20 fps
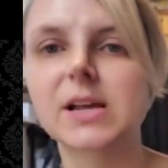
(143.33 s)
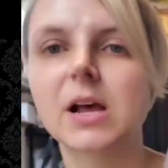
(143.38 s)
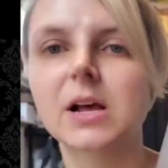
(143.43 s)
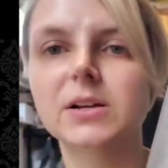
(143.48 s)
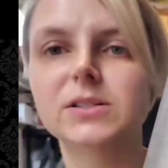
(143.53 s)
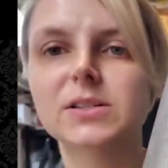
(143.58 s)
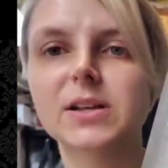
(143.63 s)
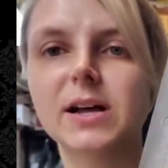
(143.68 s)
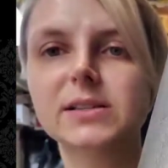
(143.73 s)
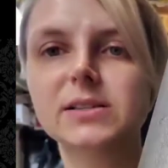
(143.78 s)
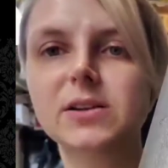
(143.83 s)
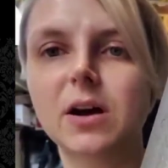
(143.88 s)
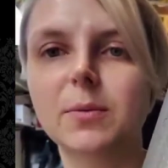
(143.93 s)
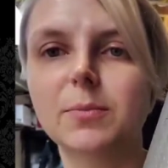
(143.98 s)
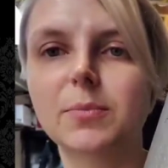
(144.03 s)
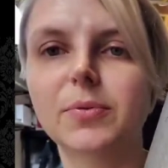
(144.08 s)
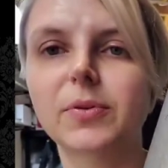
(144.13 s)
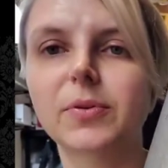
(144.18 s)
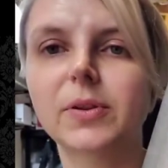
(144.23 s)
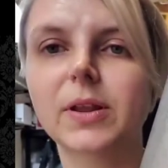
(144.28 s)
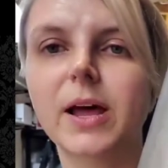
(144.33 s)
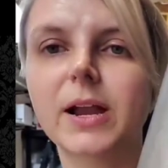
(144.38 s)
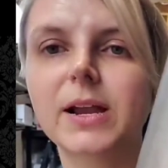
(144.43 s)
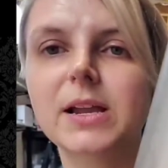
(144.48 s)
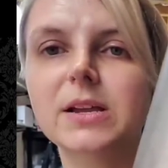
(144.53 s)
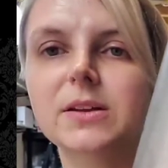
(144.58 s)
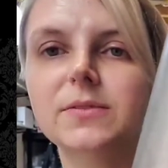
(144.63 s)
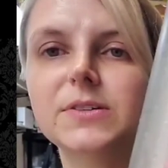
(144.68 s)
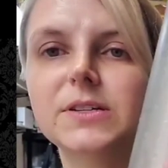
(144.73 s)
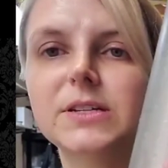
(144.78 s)
So that's got plenty
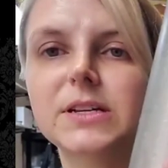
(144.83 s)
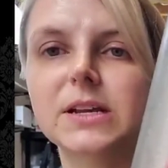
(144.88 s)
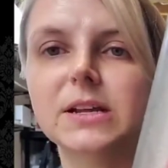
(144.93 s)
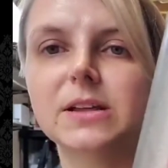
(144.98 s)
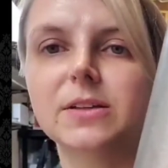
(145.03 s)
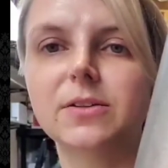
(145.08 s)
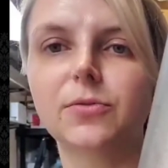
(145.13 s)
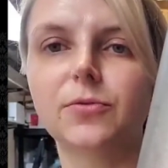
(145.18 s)
of teeth